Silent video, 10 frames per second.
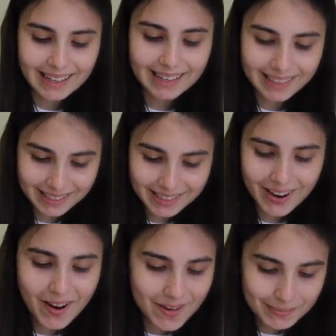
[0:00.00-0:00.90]
it
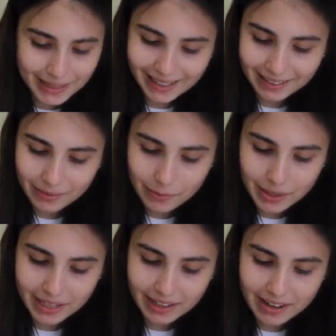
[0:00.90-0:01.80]

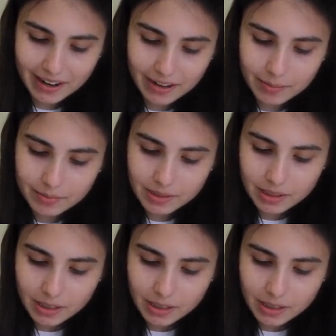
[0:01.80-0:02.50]
comes